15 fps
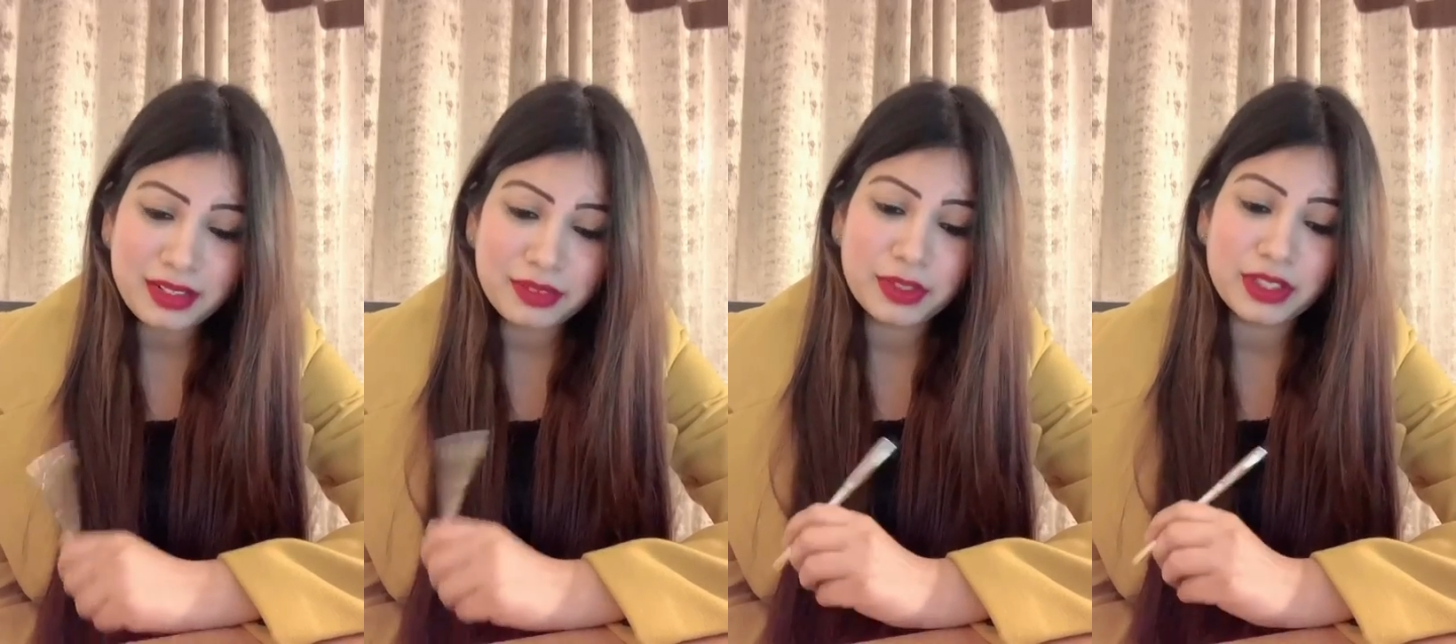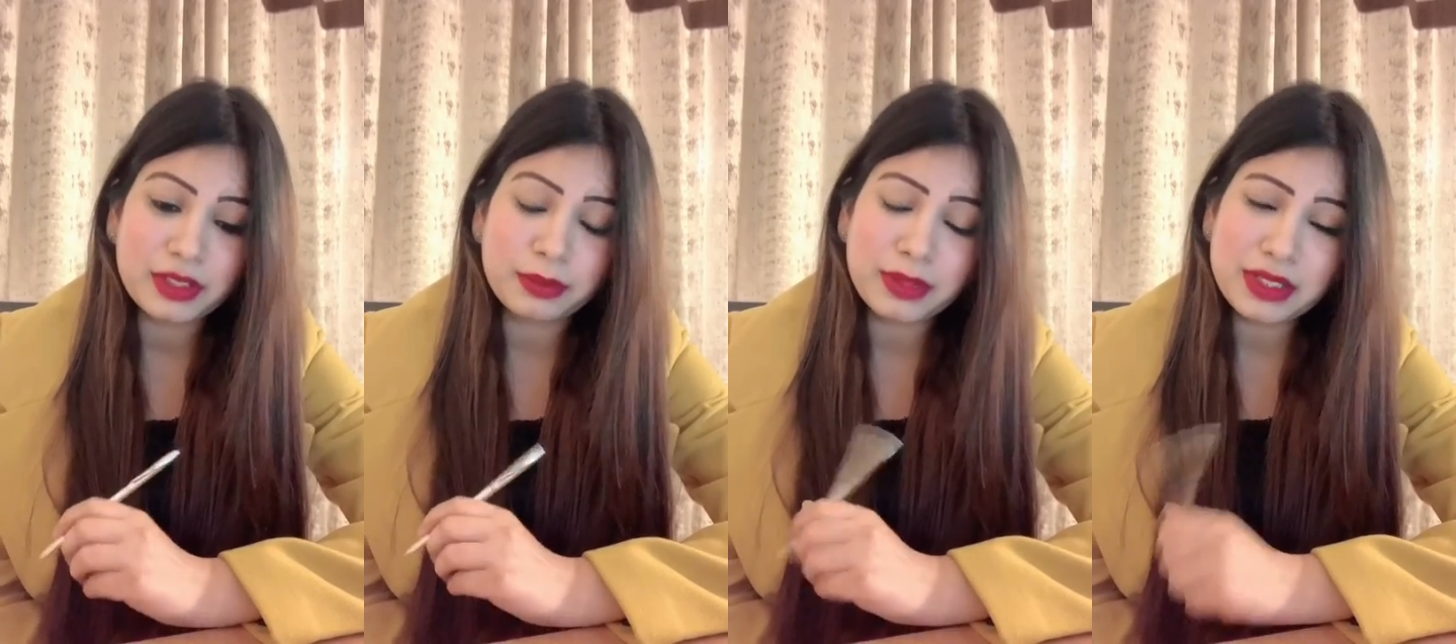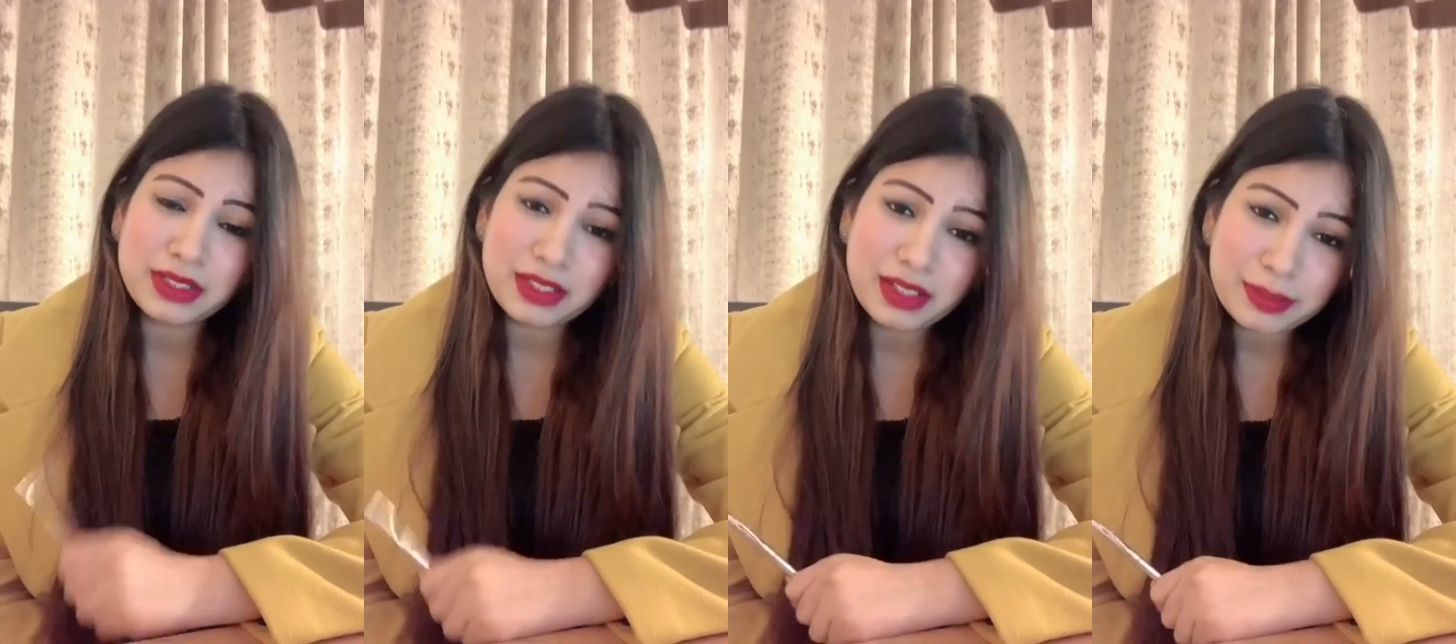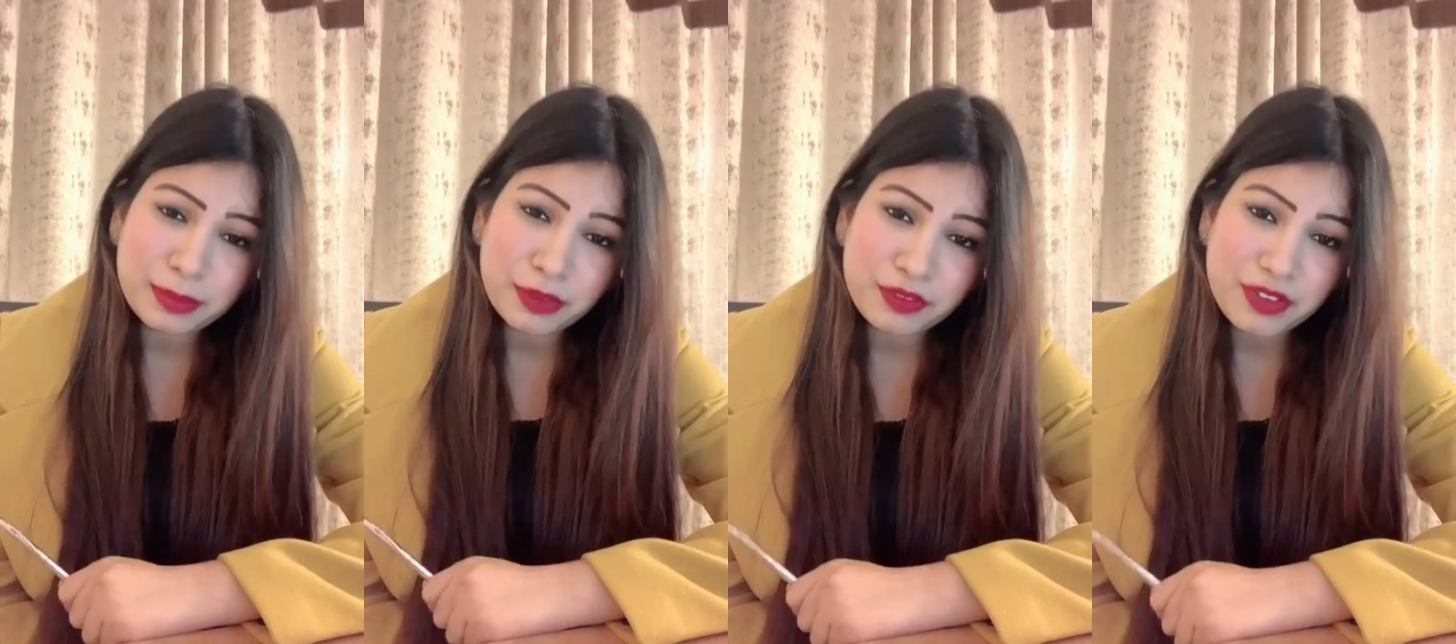with a mental
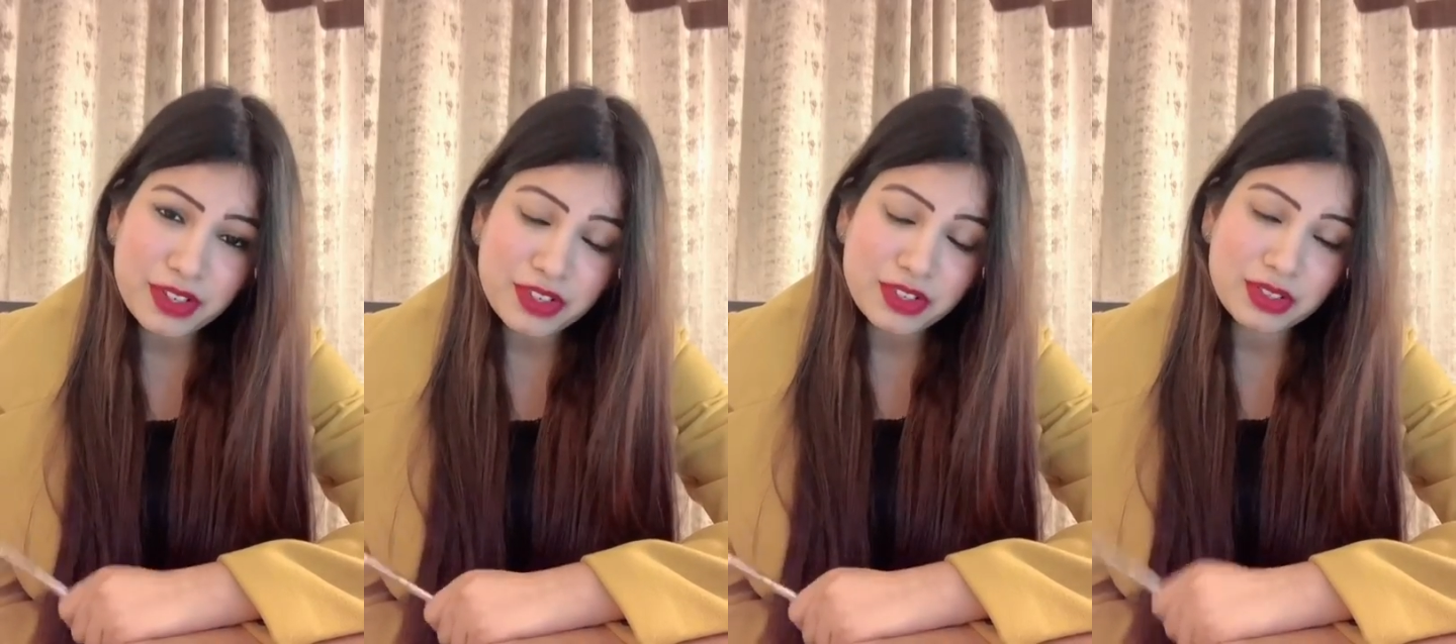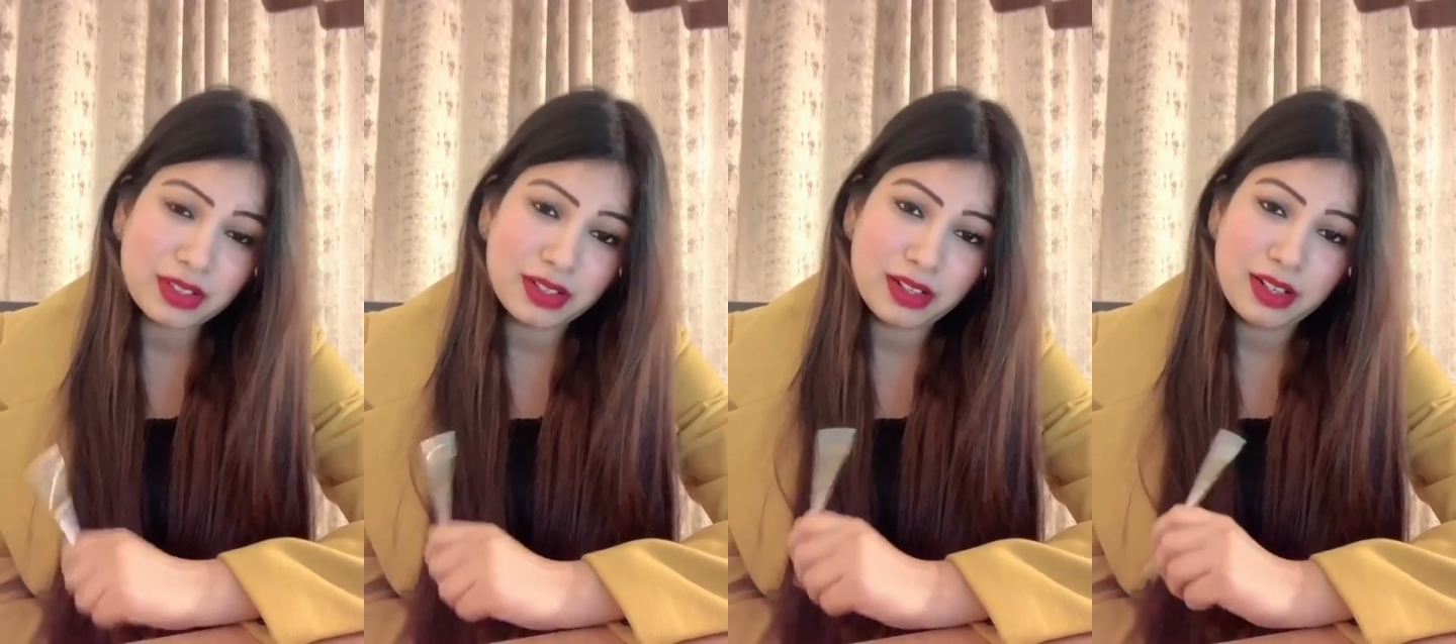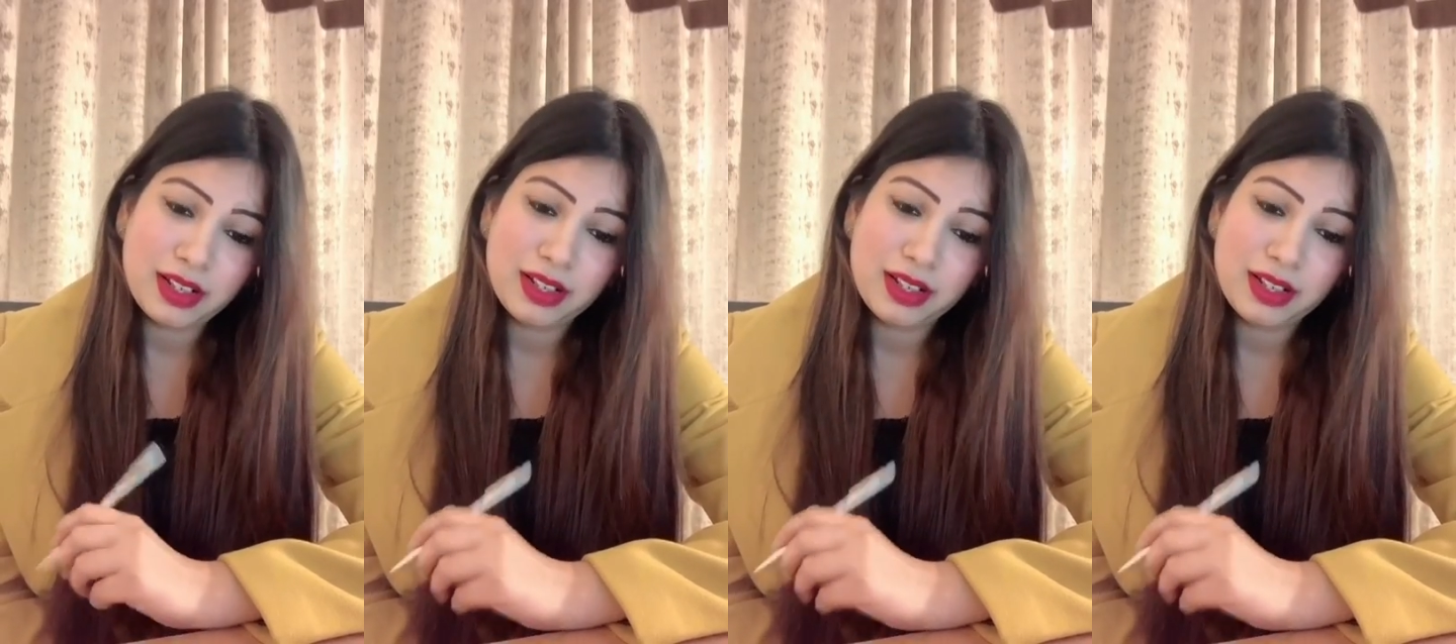health professional,